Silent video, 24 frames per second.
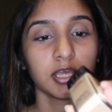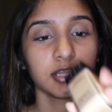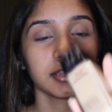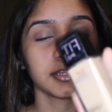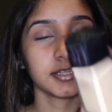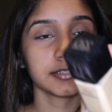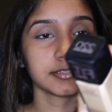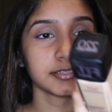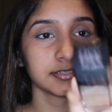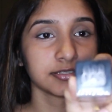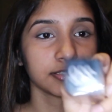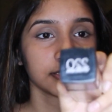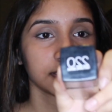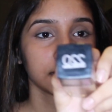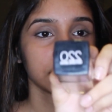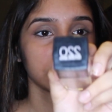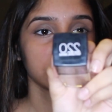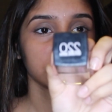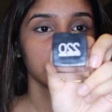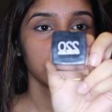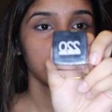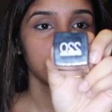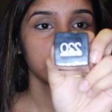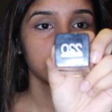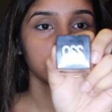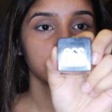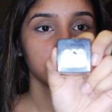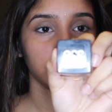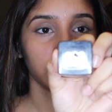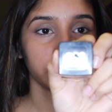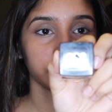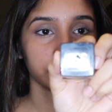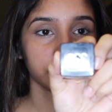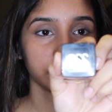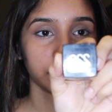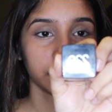This is in the shade
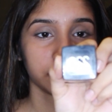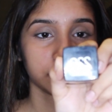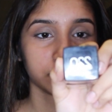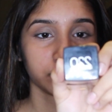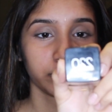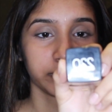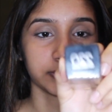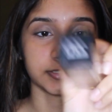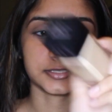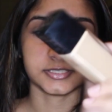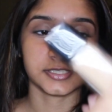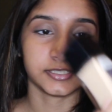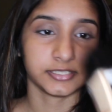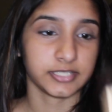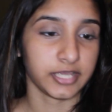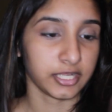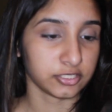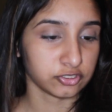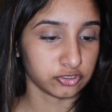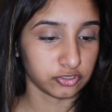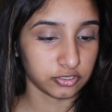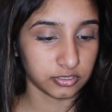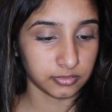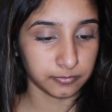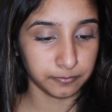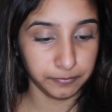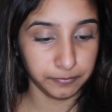220 Natural